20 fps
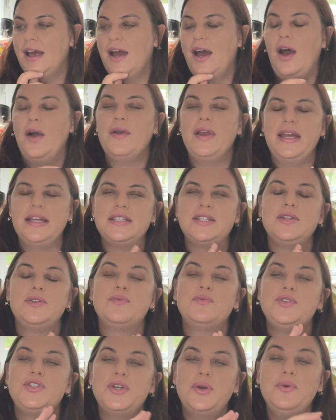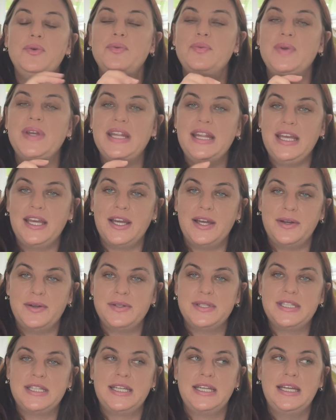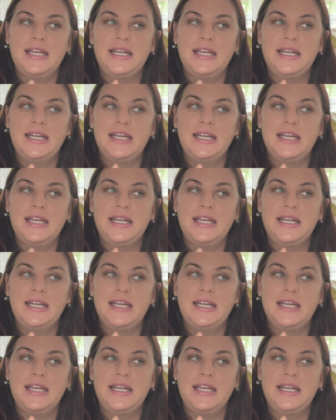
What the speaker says: Okay, so the joke really goes,